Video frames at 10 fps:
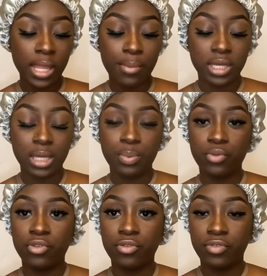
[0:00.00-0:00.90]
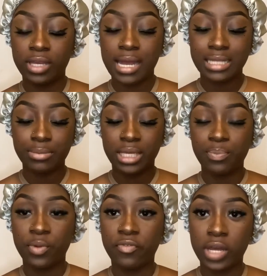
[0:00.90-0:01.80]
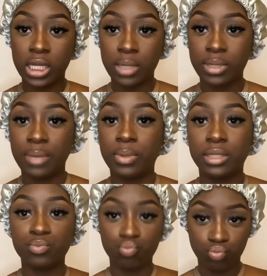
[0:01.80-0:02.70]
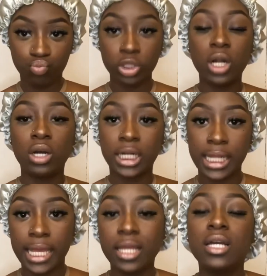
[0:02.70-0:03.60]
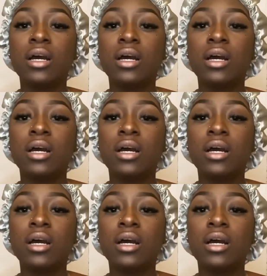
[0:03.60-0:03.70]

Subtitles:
I'm gonna keep it real for you guys. I'm gonna keep it fun. I'm gonna keep it all of that.